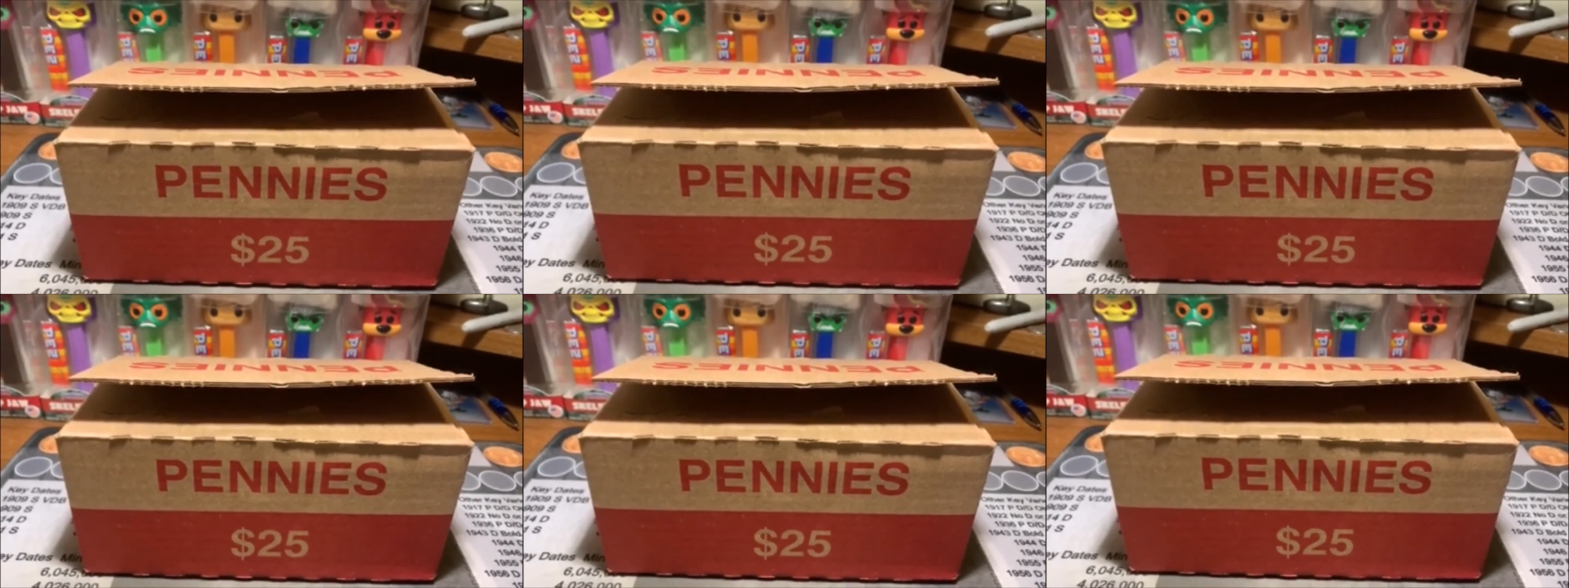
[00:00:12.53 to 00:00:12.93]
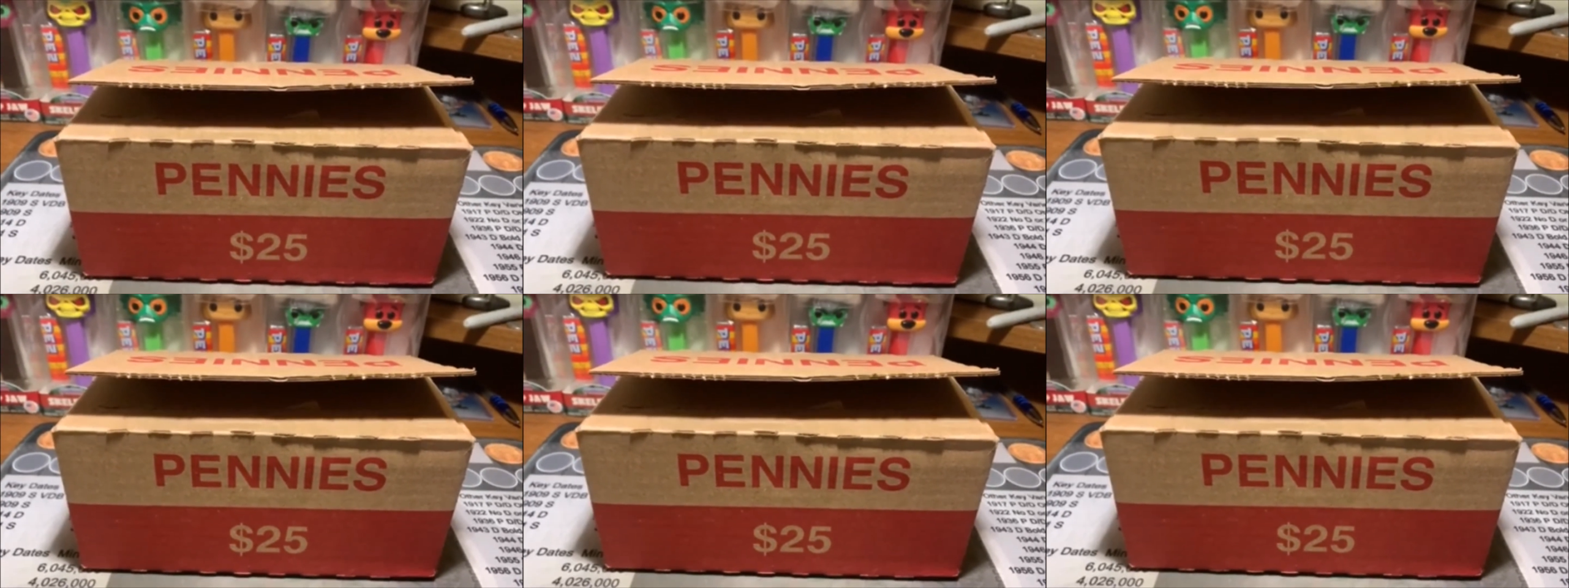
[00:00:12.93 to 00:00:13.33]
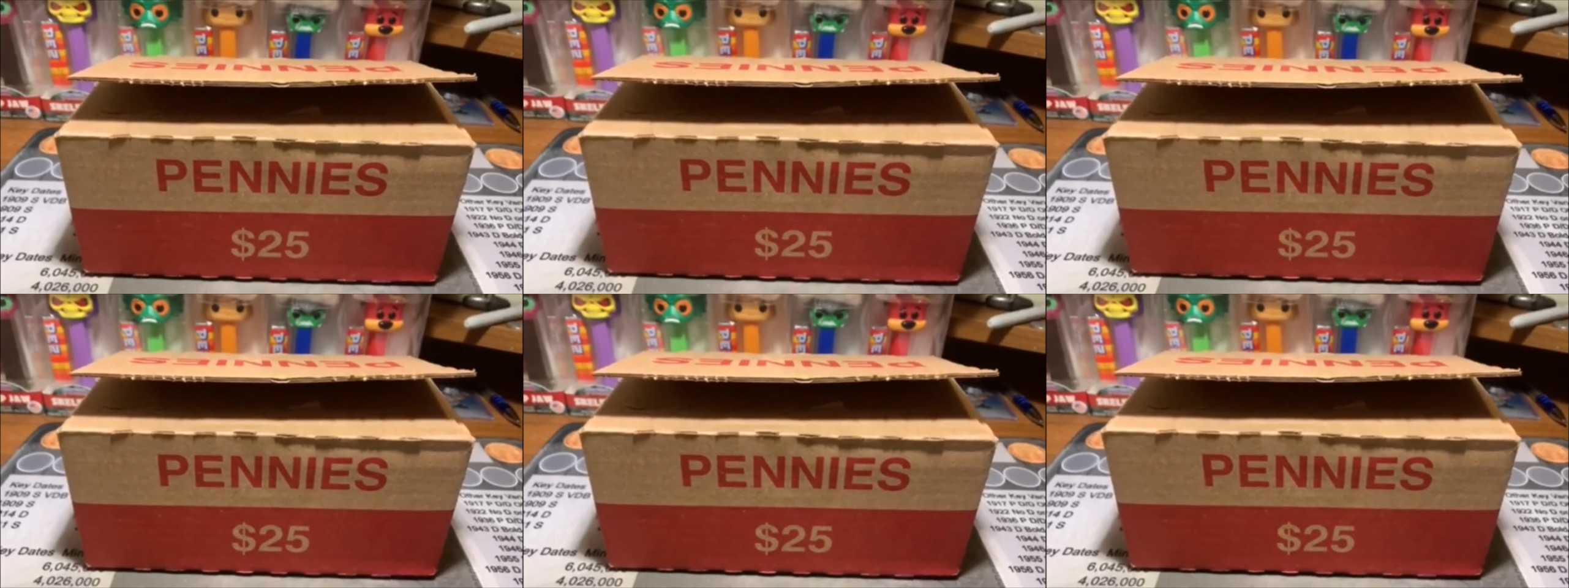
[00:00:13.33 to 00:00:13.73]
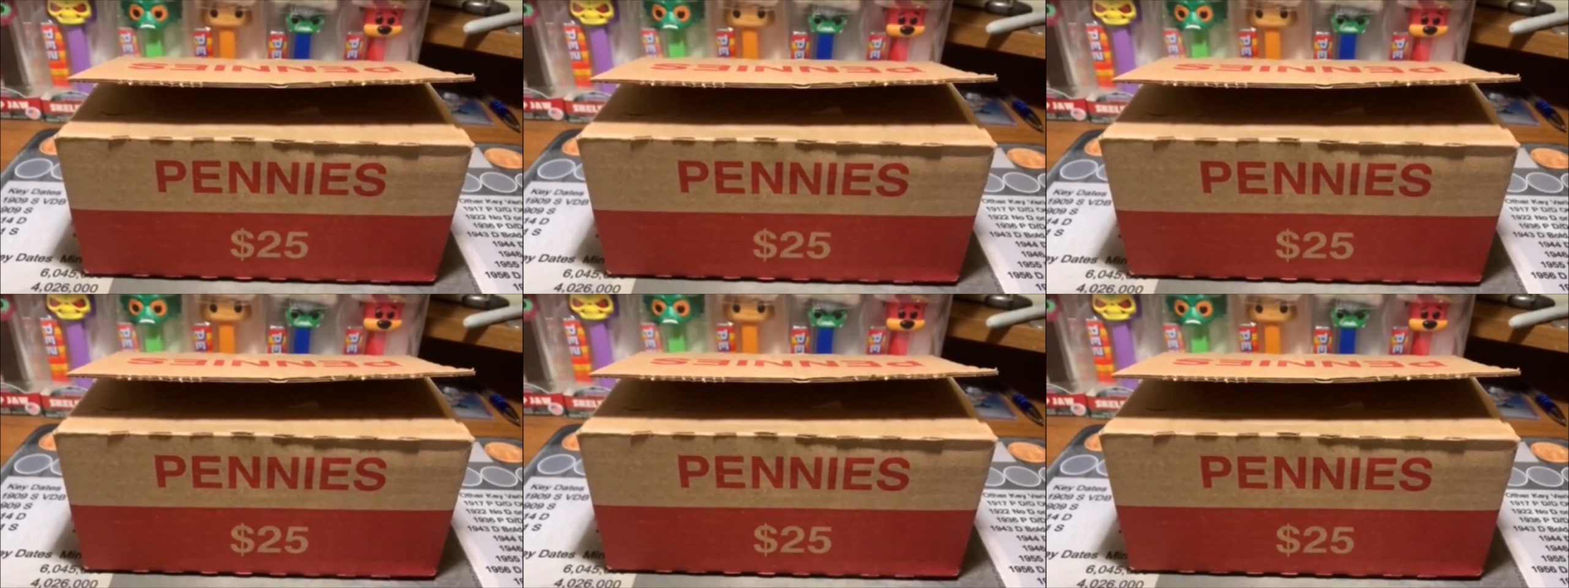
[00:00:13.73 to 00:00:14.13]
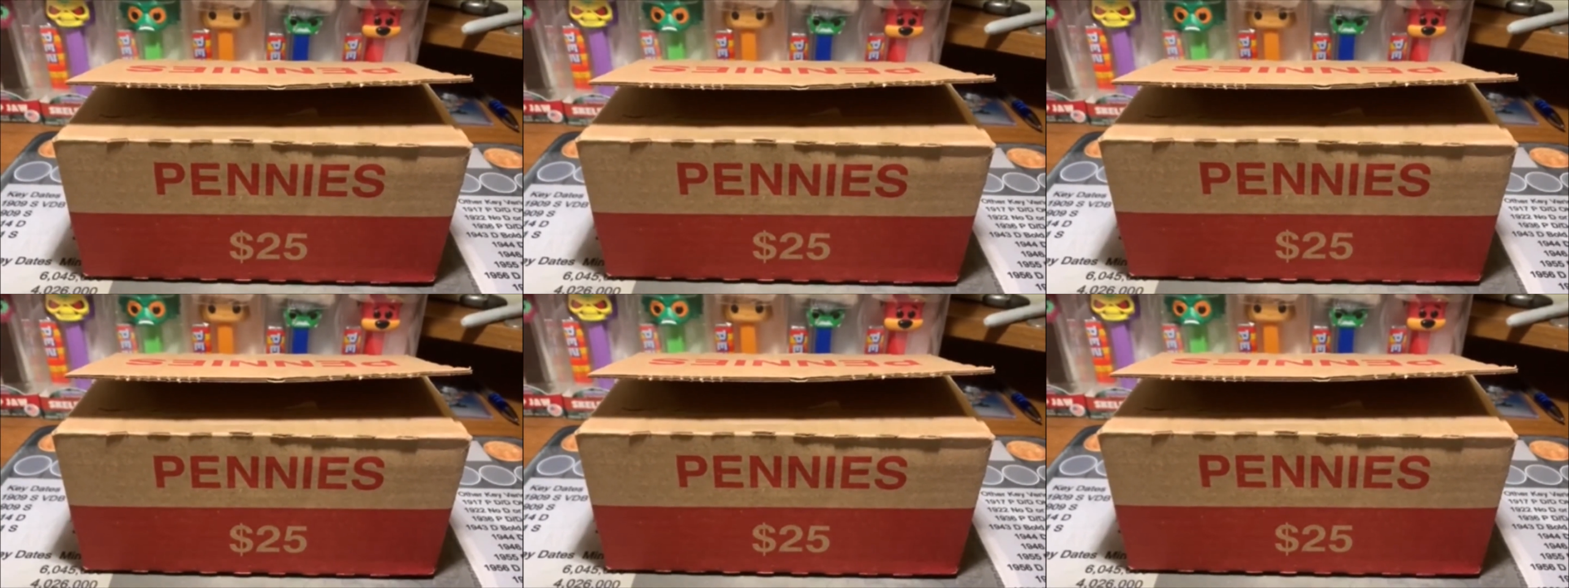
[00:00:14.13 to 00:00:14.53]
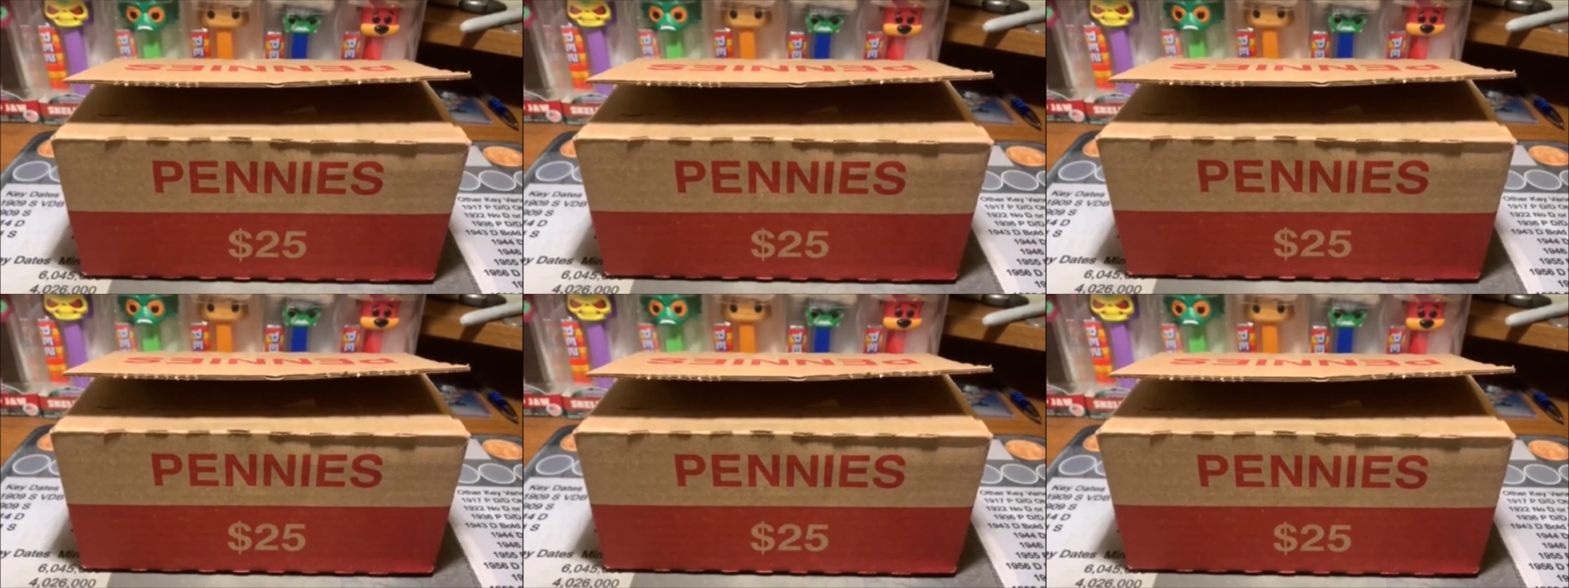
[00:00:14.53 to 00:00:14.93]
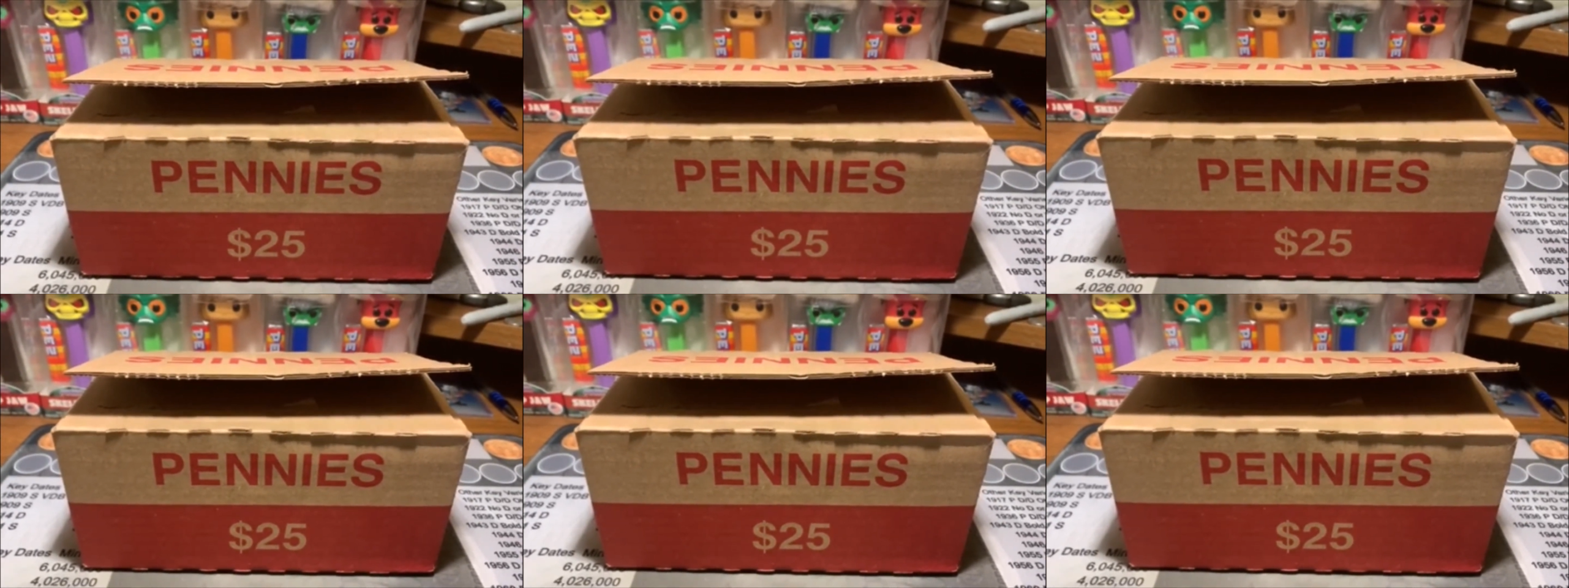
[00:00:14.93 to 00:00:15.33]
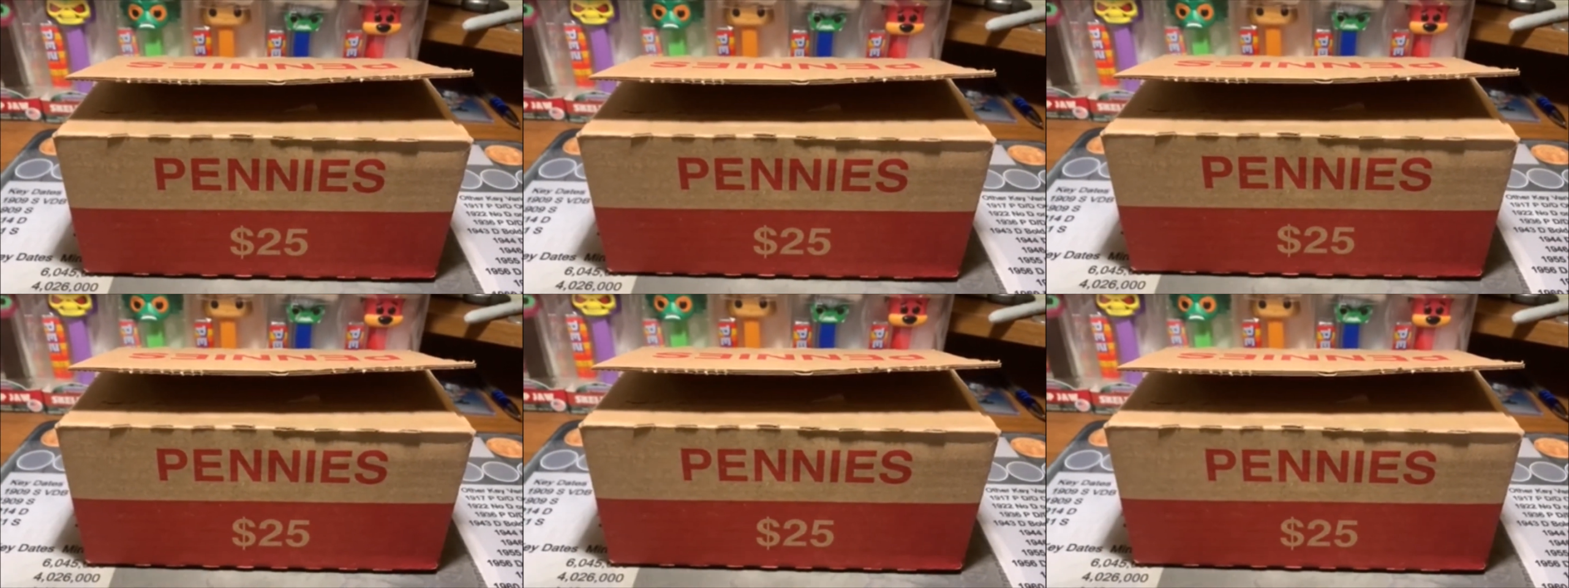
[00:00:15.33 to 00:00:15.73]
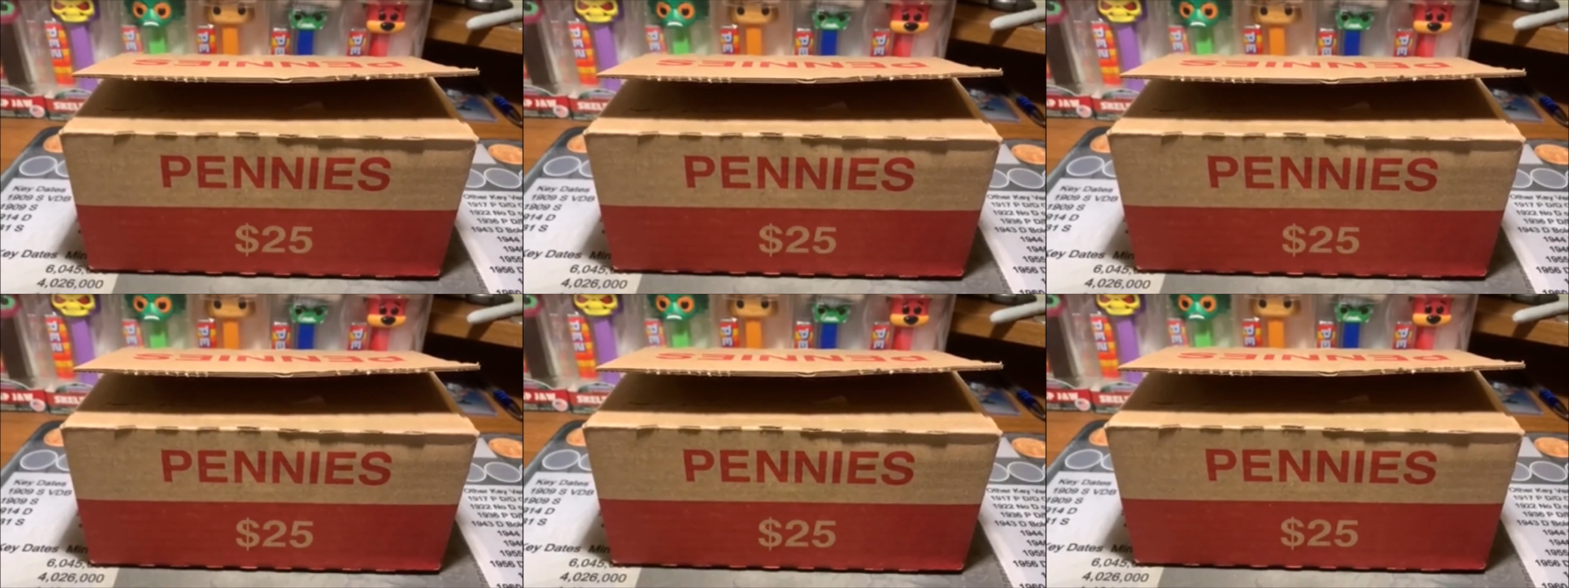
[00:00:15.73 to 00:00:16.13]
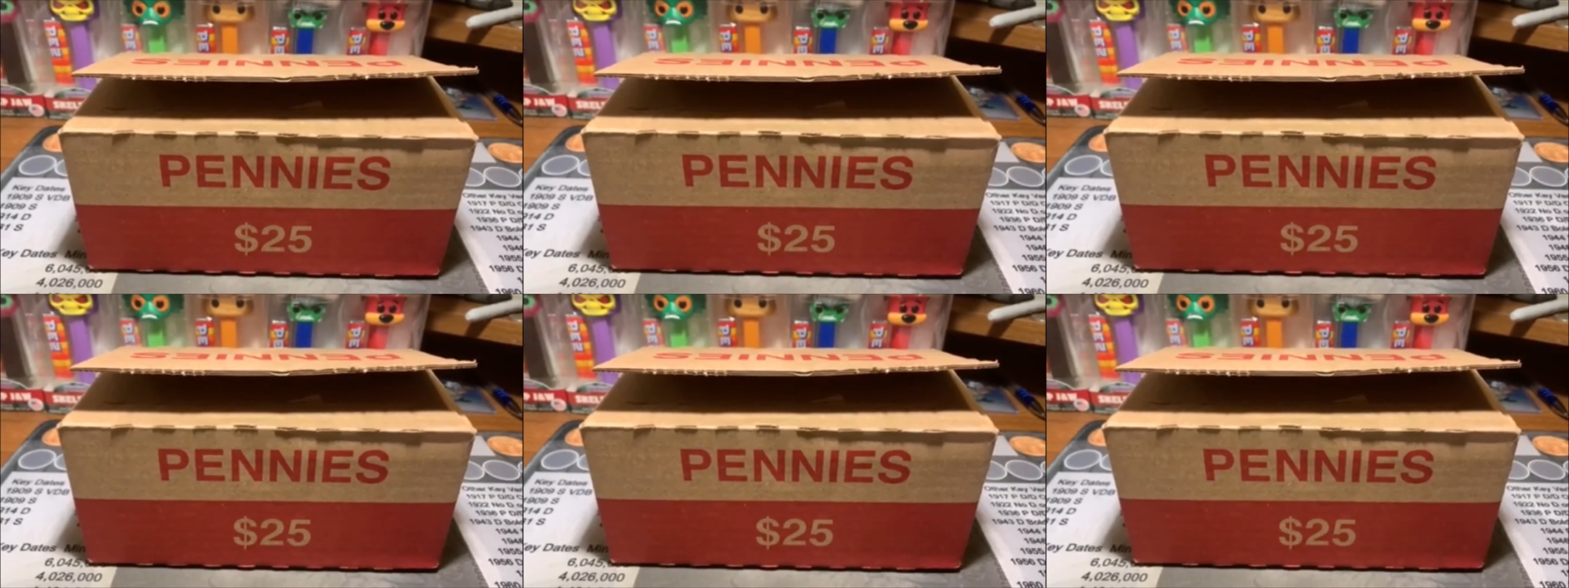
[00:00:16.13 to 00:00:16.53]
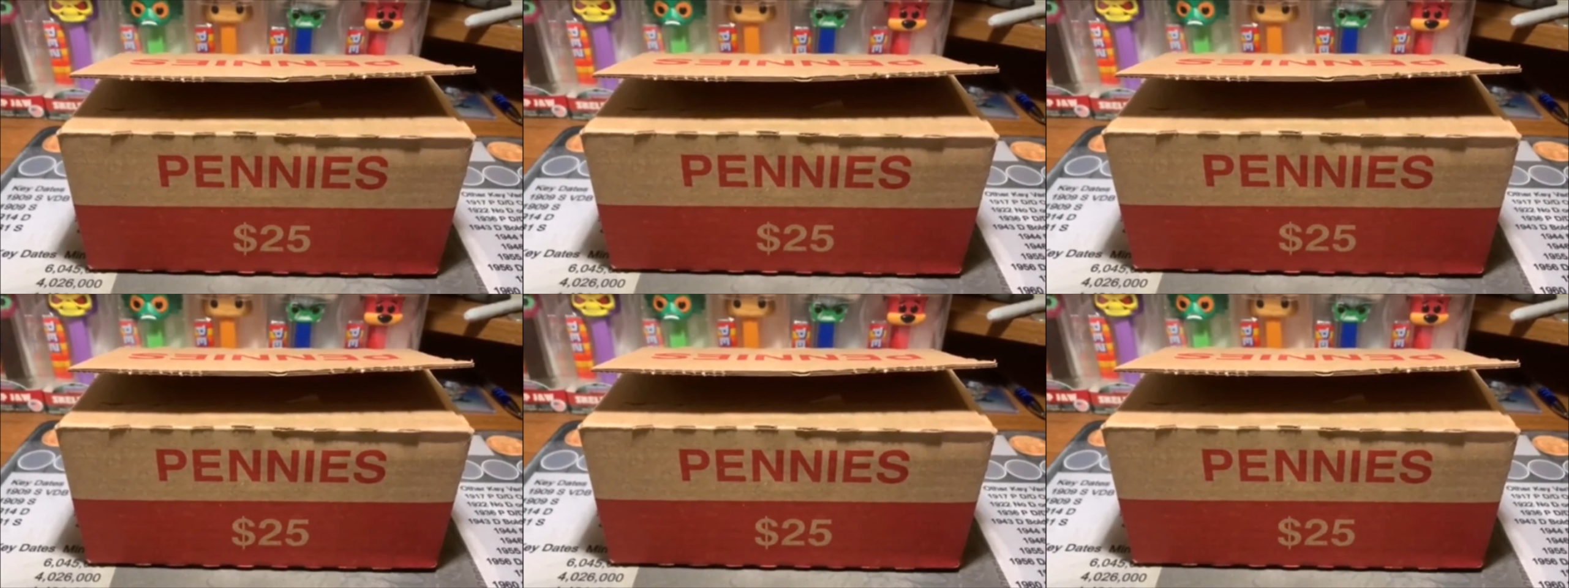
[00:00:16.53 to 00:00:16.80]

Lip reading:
(no speaker visible)